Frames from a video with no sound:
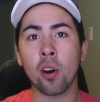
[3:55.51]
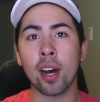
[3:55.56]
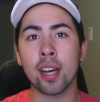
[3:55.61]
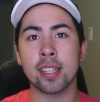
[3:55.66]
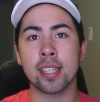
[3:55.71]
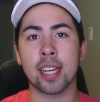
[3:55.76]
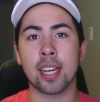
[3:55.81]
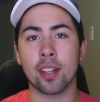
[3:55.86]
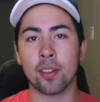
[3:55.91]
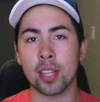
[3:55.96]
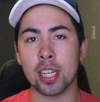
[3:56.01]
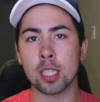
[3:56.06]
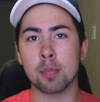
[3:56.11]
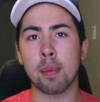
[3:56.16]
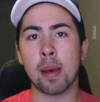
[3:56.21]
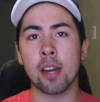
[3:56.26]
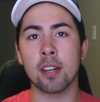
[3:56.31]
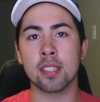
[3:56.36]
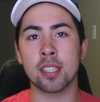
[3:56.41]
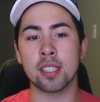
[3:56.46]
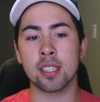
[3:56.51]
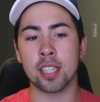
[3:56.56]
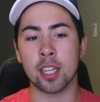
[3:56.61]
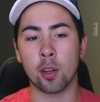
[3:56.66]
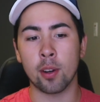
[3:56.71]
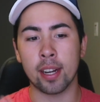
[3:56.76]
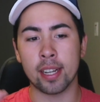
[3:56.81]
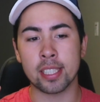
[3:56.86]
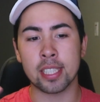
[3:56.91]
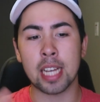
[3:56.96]
I think Elias Pettersson's a
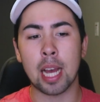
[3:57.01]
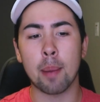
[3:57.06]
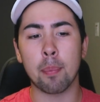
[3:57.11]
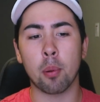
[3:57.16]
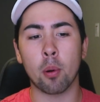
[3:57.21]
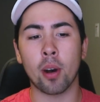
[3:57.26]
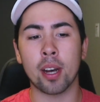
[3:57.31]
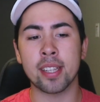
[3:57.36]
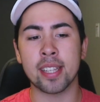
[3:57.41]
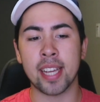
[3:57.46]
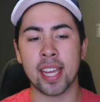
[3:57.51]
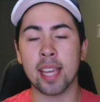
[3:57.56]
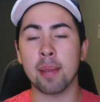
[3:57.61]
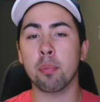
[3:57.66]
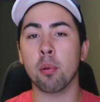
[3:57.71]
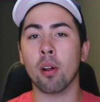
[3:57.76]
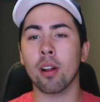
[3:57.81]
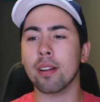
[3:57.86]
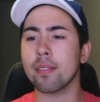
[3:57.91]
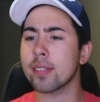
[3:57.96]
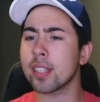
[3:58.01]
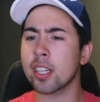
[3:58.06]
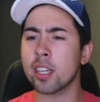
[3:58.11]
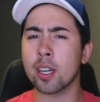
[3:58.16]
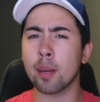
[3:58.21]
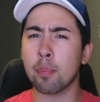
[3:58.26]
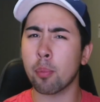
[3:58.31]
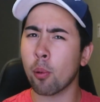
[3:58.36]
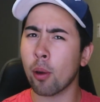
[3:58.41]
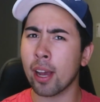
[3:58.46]
good example. I think he probably could
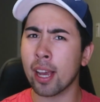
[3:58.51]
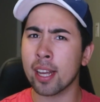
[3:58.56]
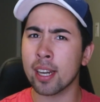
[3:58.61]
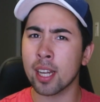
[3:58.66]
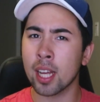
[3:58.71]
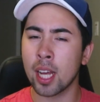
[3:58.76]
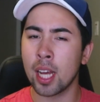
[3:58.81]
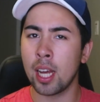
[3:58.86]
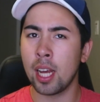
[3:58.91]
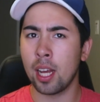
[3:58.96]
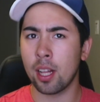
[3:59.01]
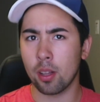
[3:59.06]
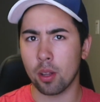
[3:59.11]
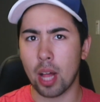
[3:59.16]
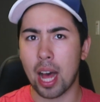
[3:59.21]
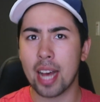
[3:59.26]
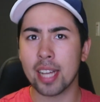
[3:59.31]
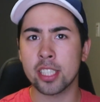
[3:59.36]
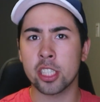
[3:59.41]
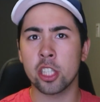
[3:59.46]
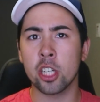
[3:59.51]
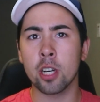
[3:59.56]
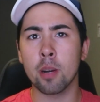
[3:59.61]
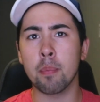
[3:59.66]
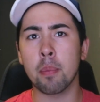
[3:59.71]
have played last year,